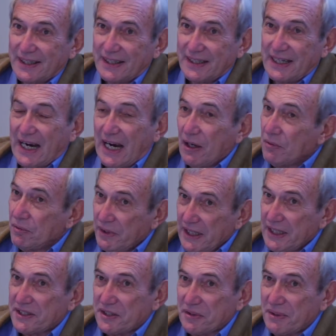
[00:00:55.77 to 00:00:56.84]
He
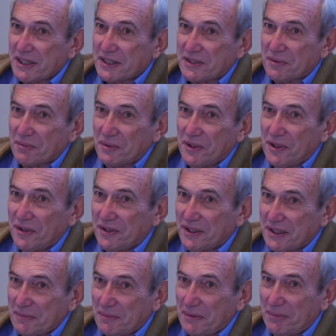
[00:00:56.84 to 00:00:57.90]
outraged the rest of the world, the
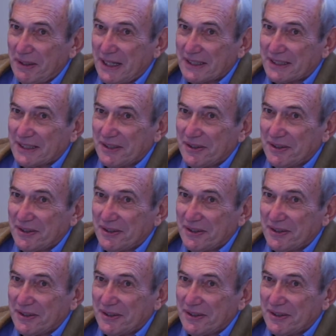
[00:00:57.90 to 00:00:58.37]
diplomats and